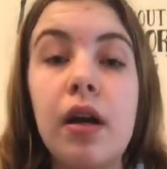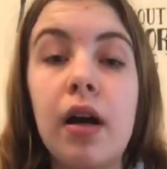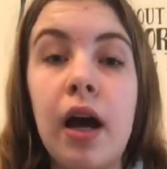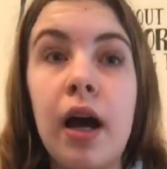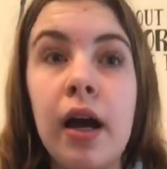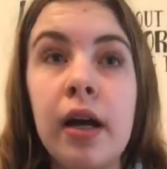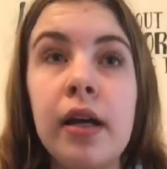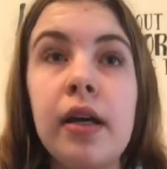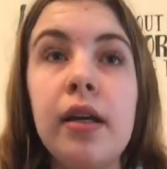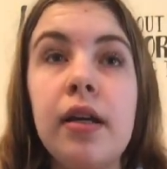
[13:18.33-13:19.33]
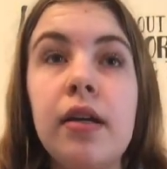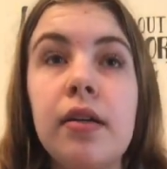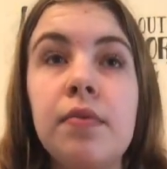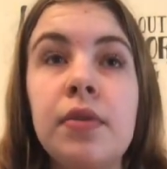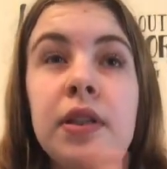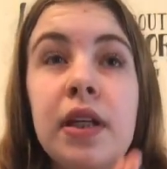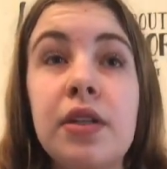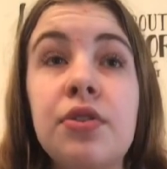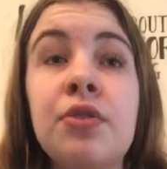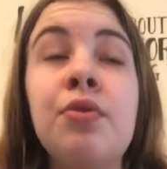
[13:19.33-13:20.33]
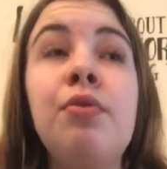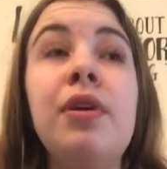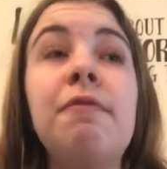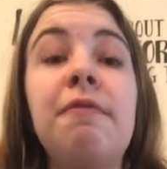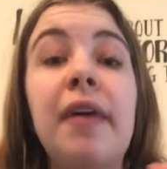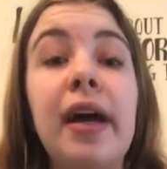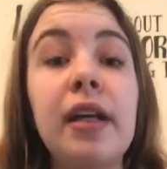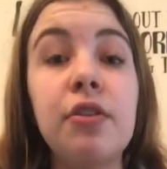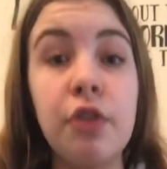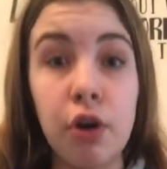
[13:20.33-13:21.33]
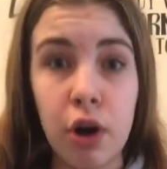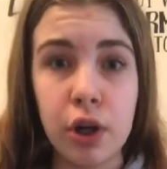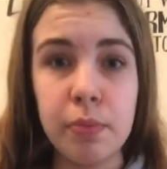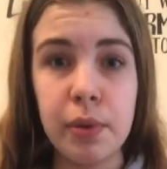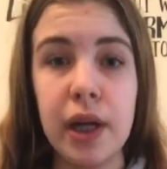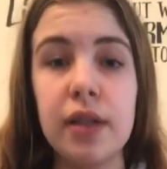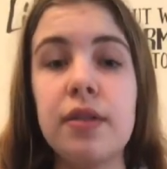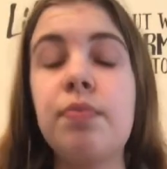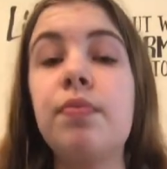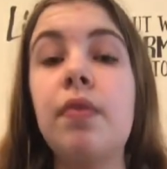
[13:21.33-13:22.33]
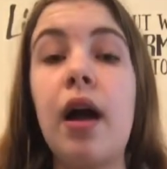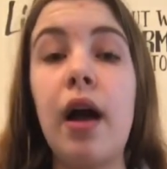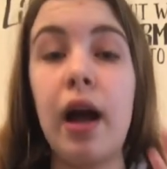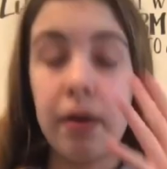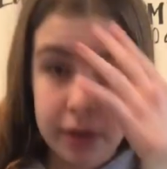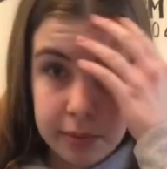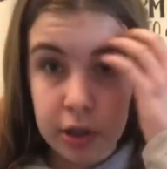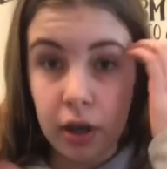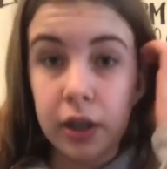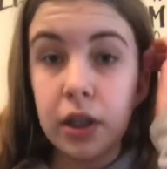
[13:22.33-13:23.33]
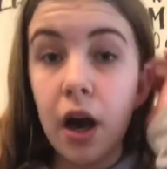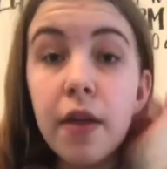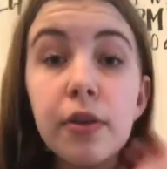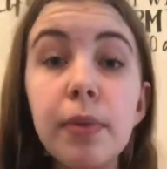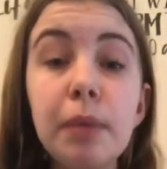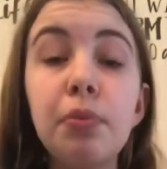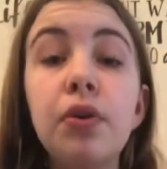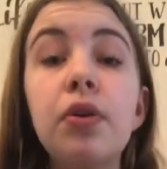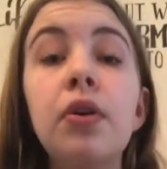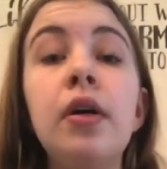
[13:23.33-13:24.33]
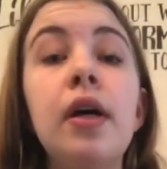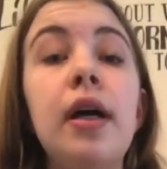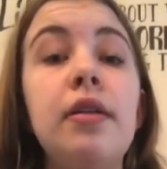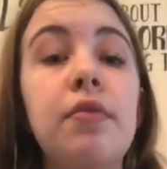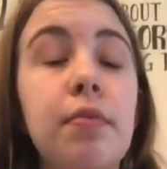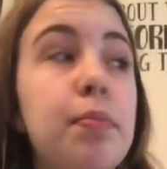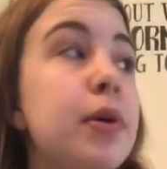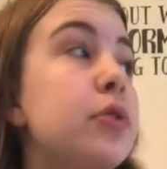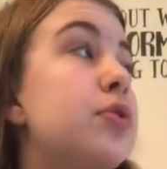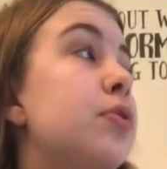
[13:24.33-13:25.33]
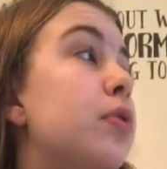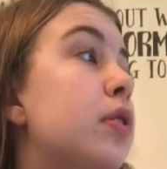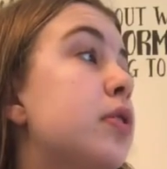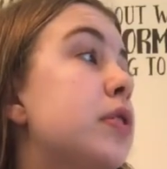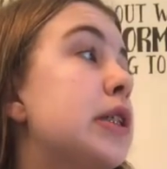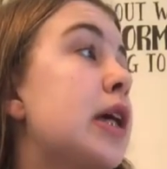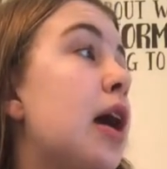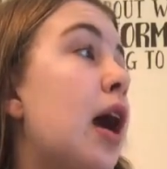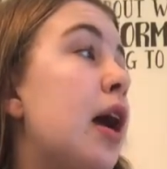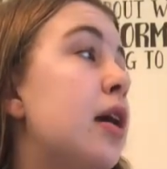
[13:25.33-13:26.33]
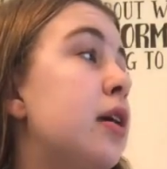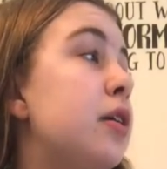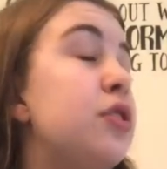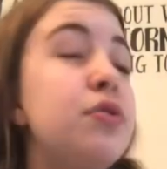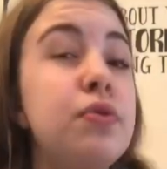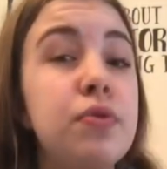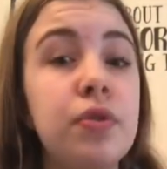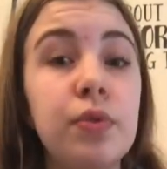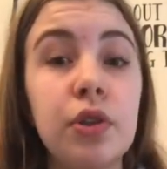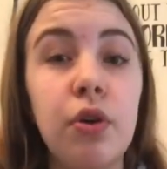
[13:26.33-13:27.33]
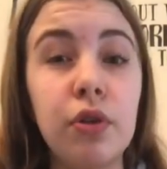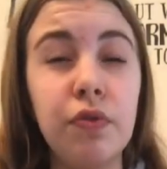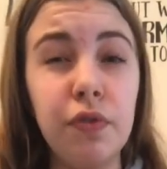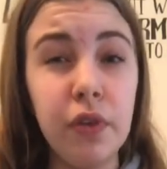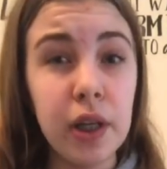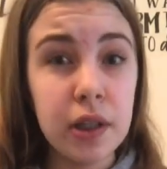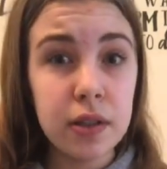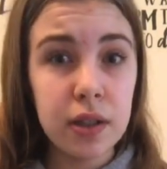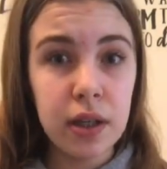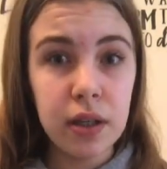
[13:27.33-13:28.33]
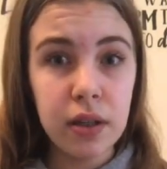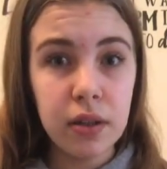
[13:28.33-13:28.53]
I would say, so you can find, there are good brands. I recommend talking to other people, different bird stores. I use what's called Vita seed.